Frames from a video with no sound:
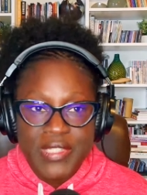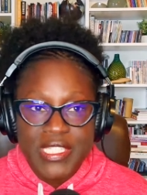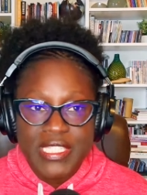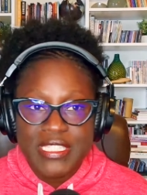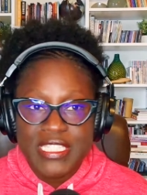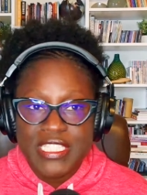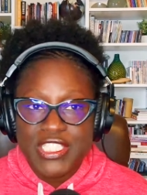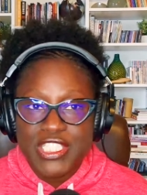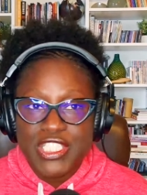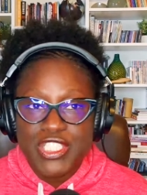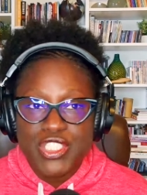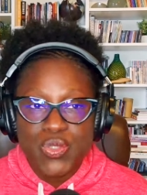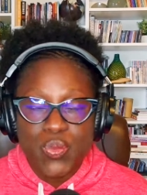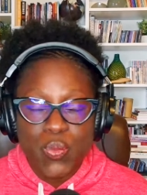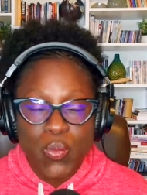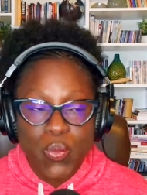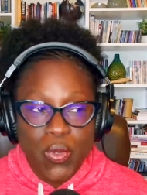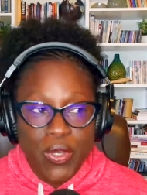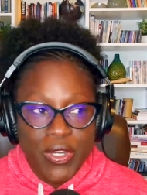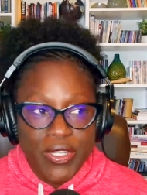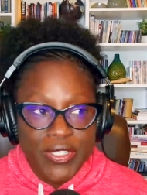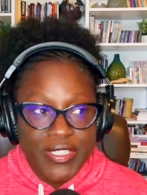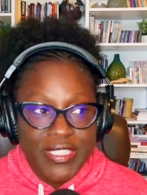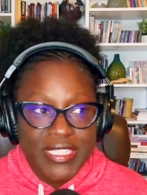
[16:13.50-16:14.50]
this is
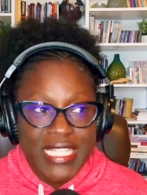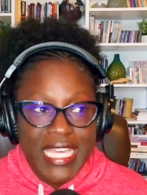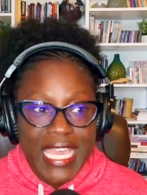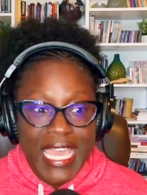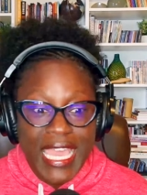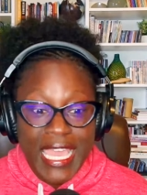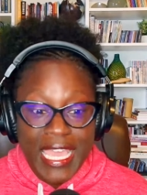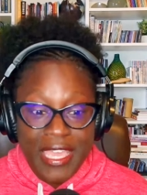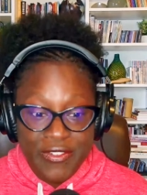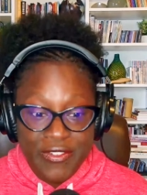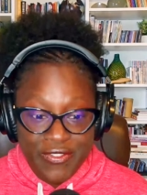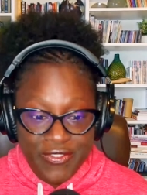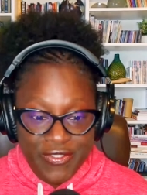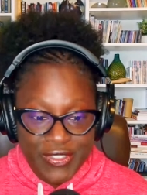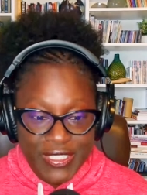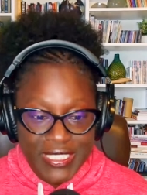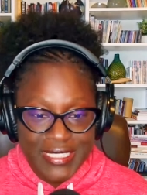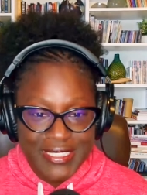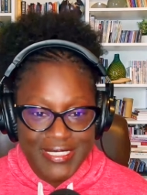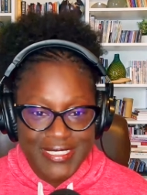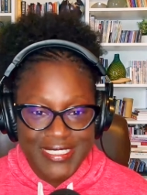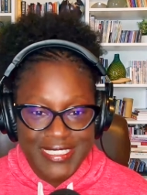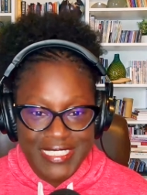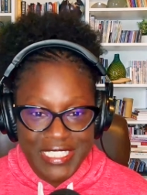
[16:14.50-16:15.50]
worth
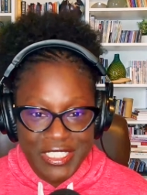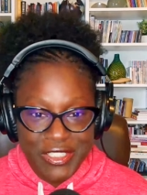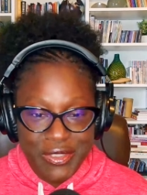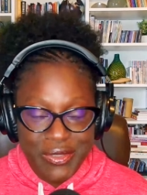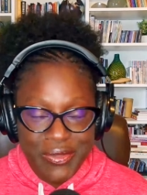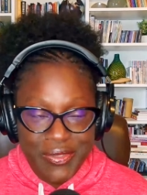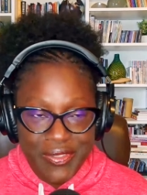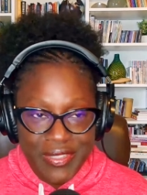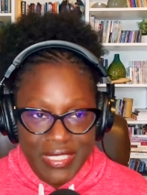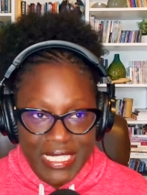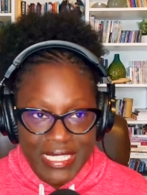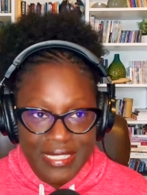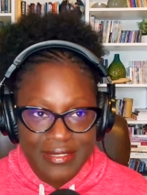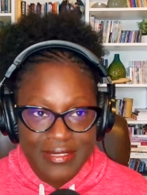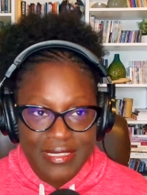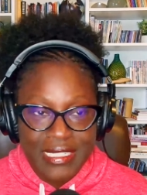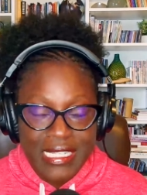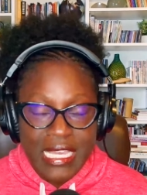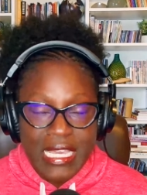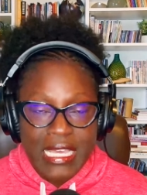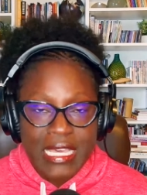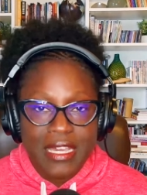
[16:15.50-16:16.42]
every single thing.